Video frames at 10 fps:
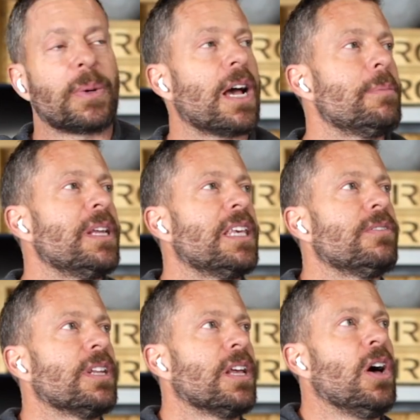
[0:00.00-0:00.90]
but I'm gonna
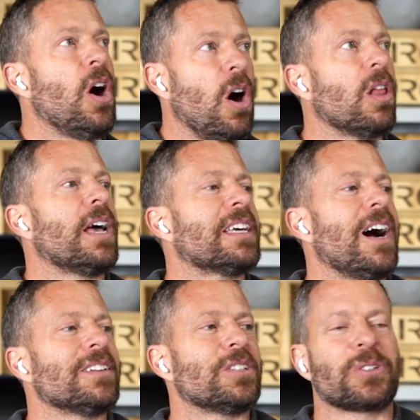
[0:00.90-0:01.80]
give it all I
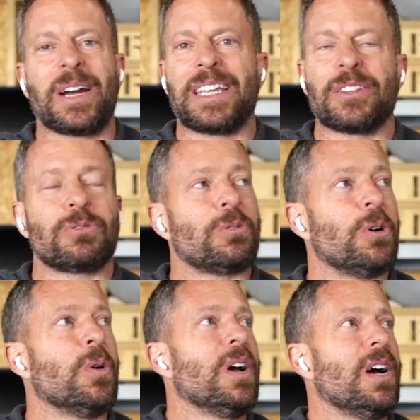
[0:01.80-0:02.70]
got to try to get
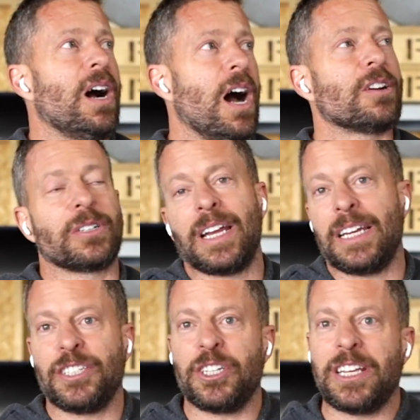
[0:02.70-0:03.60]
through
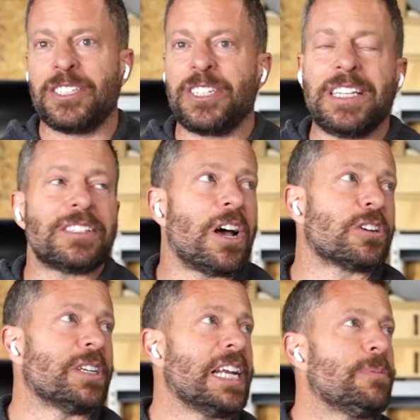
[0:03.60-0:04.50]
180 GHDs,
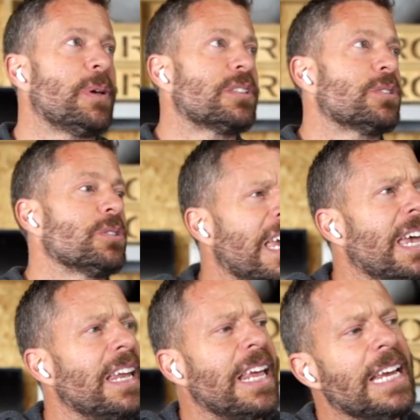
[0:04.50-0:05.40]
180 pistols,
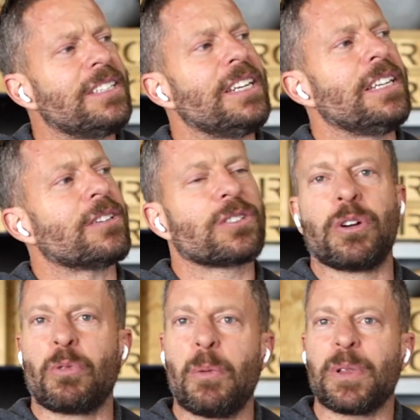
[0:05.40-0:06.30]
and 18 or
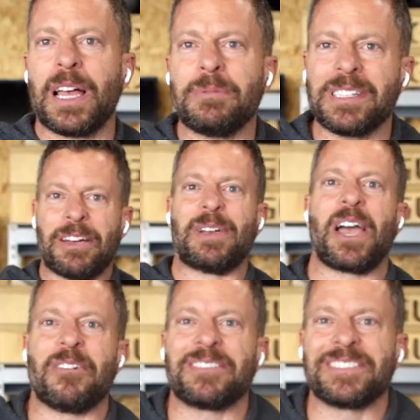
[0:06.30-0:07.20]
so rope climbs. Here we
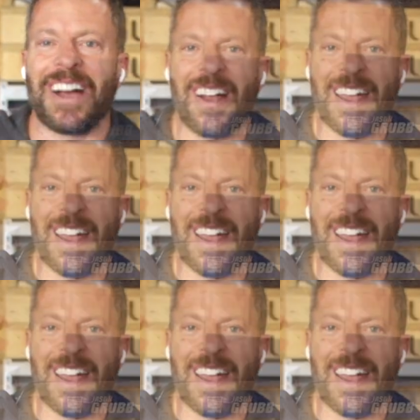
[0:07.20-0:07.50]
go. All